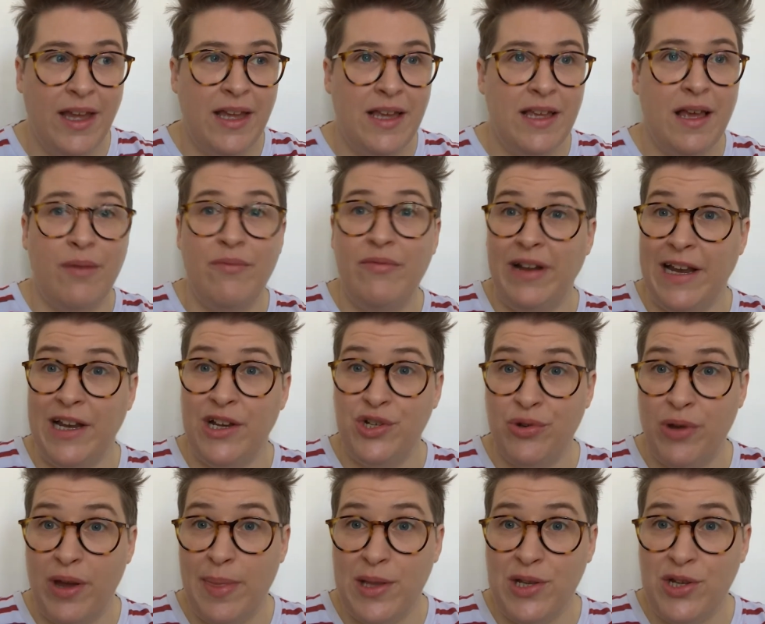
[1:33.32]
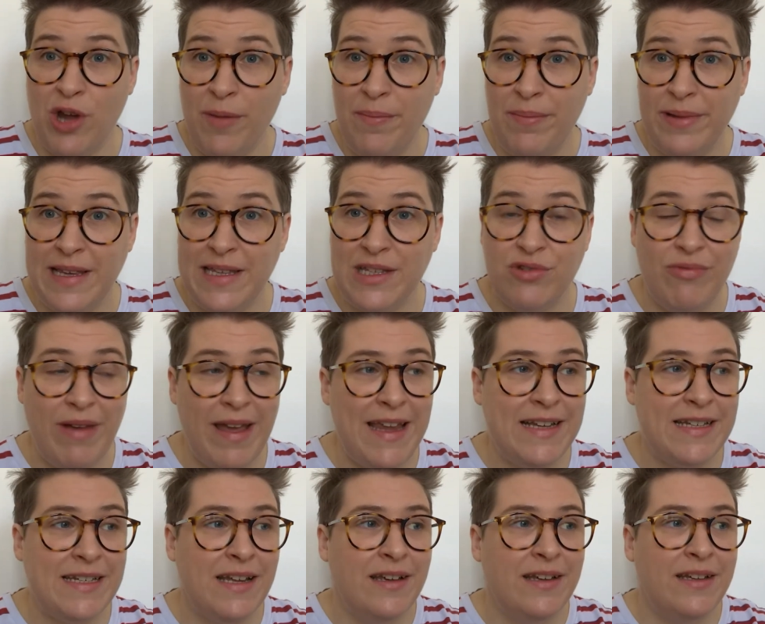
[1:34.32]
I'm really enjoying the job, it's
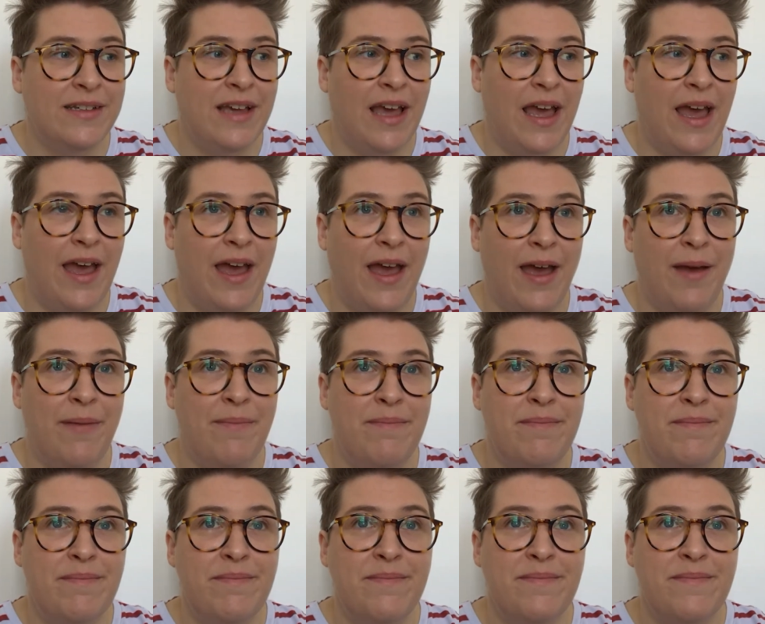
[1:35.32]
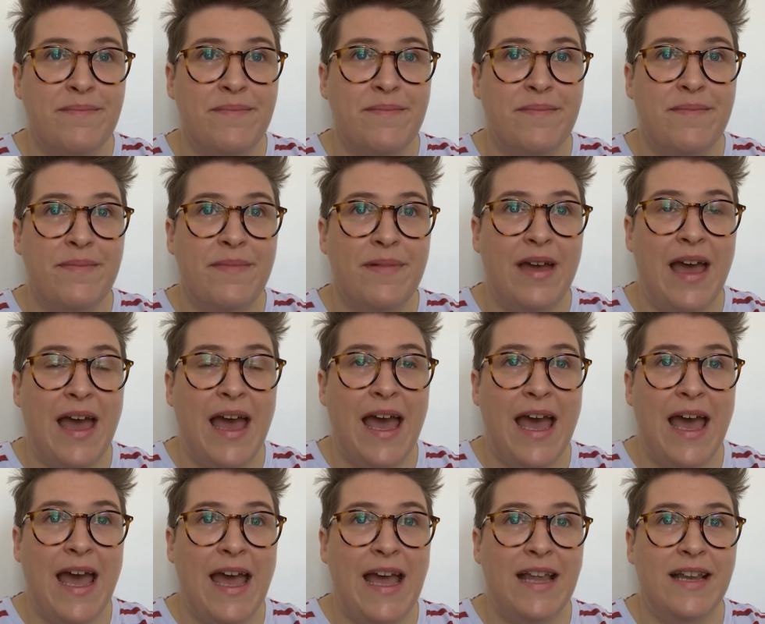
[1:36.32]
great. And
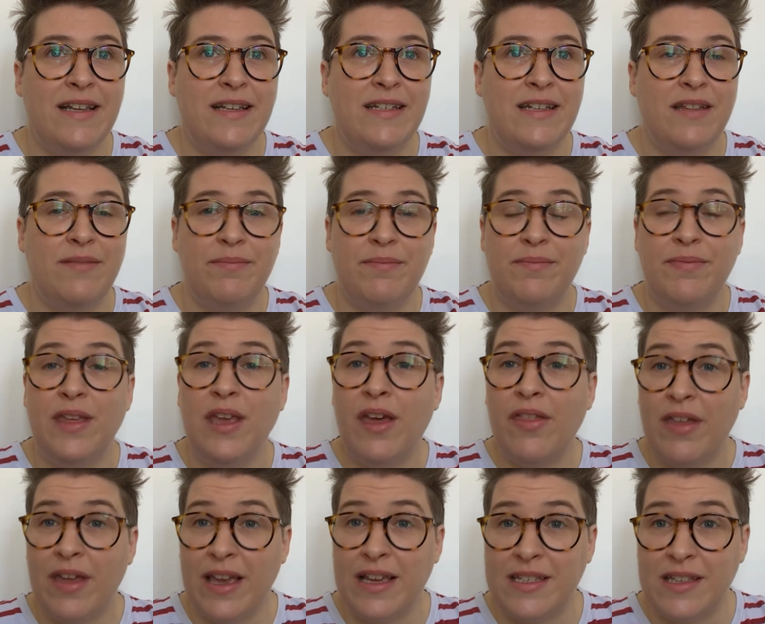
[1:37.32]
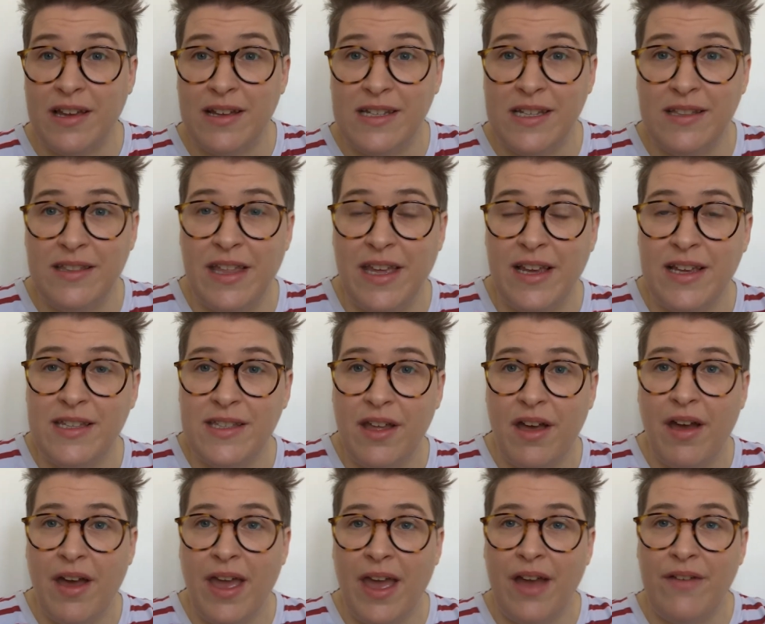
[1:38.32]
the other exciting thing is
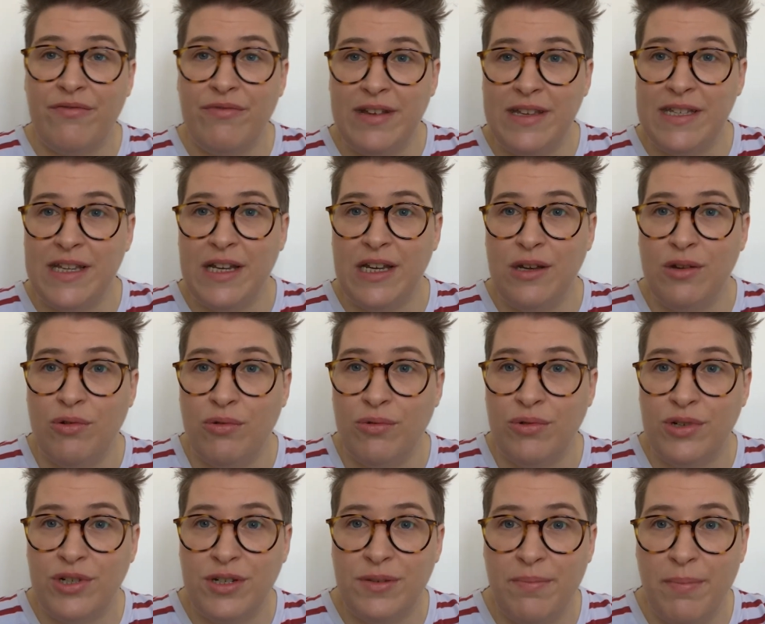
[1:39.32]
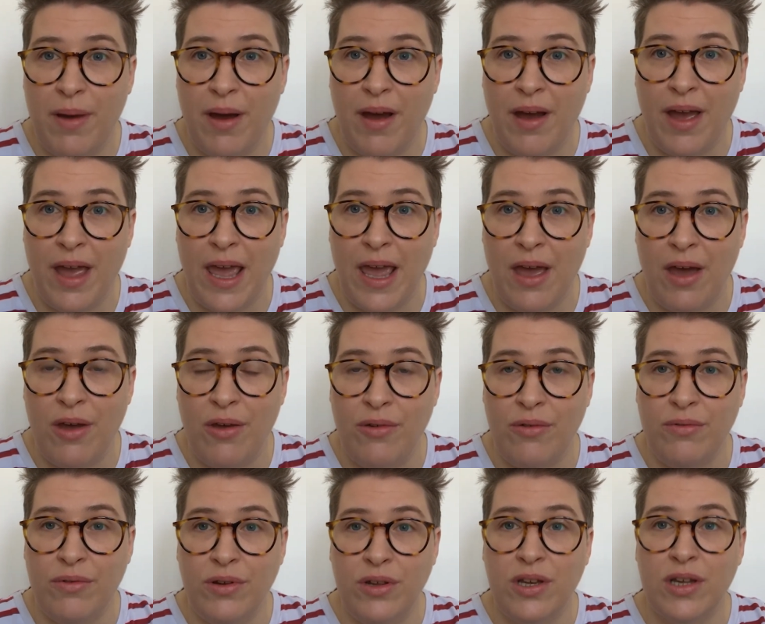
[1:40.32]
that I have recently launched my
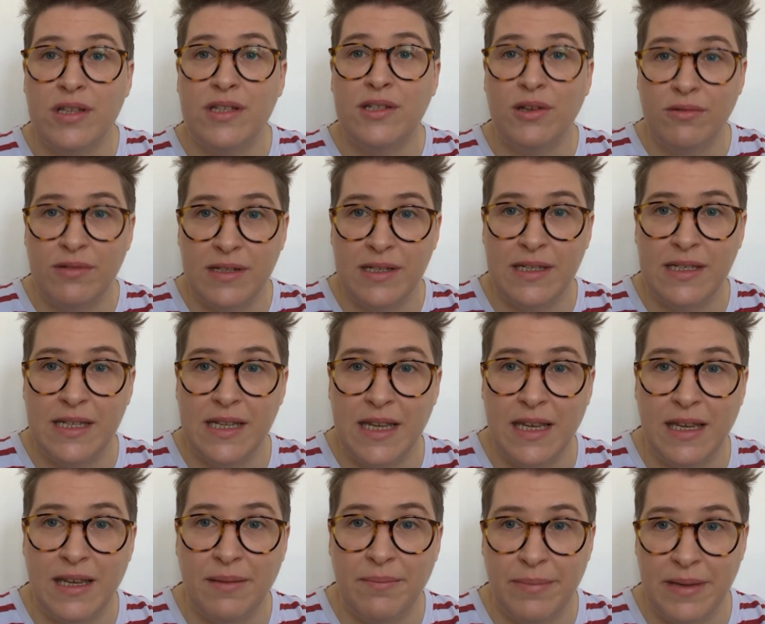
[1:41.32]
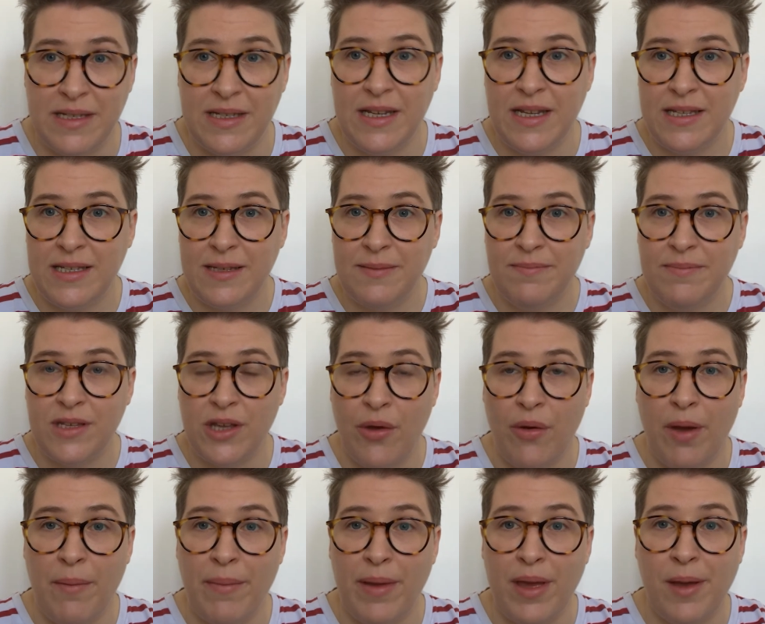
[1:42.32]
own consultancy business.
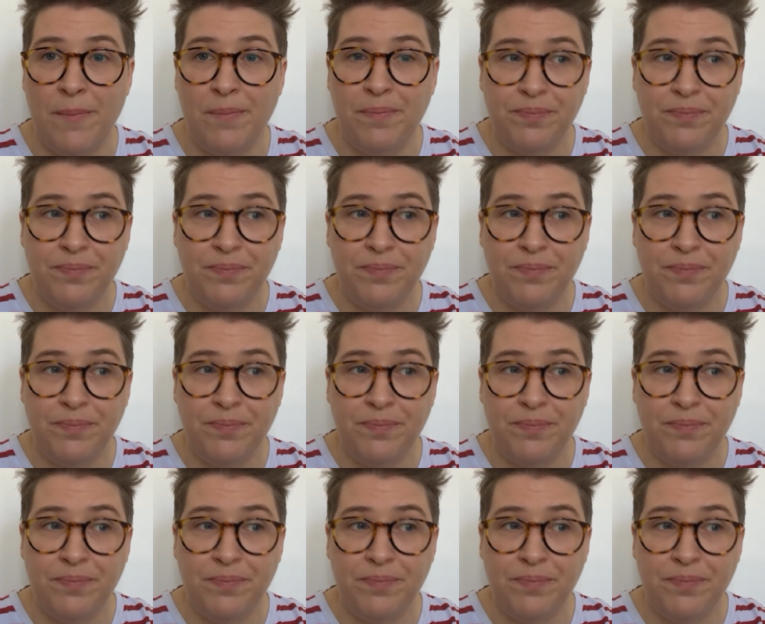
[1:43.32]
So I'm a